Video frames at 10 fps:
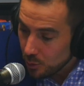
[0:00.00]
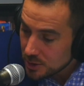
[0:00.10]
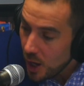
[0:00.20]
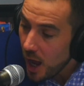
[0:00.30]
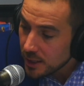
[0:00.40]

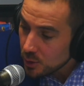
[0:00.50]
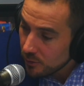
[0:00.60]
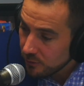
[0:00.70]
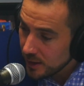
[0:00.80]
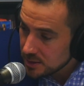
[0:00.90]
So when we're
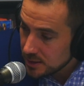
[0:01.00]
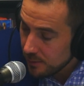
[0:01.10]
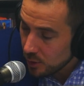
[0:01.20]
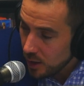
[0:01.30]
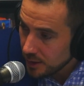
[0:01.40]
talking to our
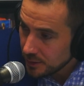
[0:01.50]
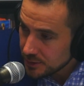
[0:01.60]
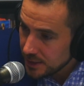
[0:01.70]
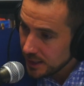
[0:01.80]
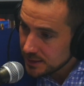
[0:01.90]
friends and neighbor,
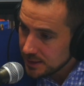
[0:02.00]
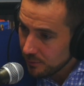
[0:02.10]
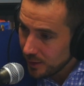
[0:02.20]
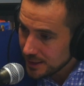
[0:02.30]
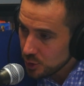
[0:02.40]

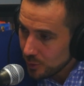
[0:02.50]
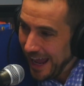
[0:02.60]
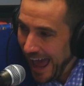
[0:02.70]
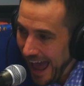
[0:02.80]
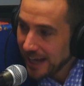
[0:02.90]
understand the Democrats
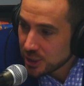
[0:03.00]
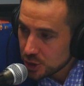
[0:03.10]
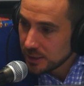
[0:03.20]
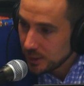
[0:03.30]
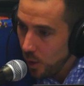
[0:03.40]
don't
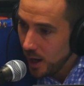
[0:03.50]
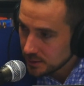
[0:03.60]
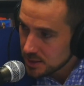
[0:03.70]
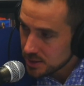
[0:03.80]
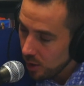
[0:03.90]
actually
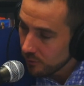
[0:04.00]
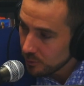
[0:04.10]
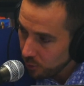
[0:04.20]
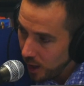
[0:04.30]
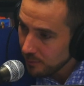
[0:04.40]
want to
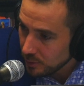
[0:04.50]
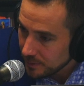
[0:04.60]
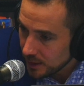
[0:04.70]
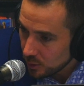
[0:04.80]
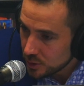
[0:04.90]
solve the
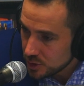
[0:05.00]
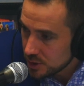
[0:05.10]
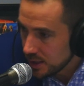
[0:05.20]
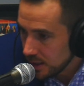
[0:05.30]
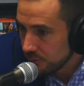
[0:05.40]
problem here,
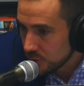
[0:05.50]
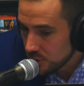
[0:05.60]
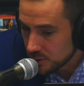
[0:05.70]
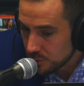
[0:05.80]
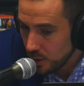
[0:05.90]
which is the
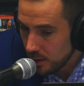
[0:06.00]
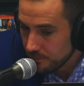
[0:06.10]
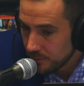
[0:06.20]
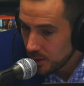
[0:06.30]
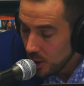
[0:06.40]
infrastructure
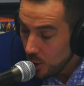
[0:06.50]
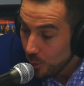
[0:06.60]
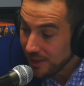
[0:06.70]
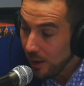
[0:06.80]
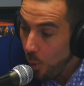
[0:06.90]
problem.
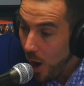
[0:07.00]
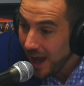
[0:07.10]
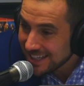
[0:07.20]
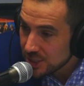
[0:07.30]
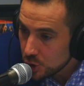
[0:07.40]
What they
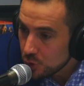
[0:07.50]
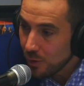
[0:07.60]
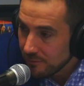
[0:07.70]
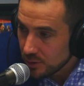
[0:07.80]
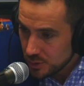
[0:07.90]
want is a
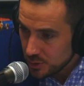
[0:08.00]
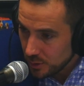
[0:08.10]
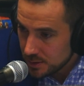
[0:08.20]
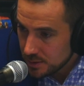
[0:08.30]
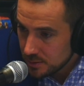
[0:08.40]
new
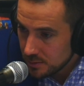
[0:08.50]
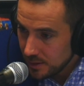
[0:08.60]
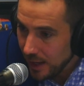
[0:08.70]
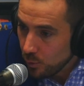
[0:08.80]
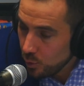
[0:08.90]
revenue source.